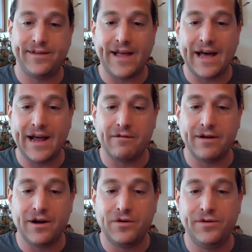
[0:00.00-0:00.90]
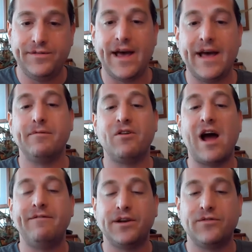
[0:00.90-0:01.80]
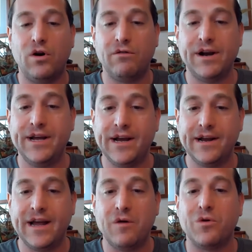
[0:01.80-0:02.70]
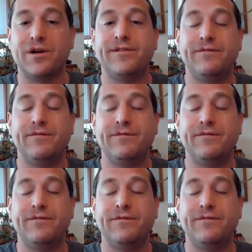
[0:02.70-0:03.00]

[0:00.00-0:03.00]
in that area who say the traffic's already going to get worse.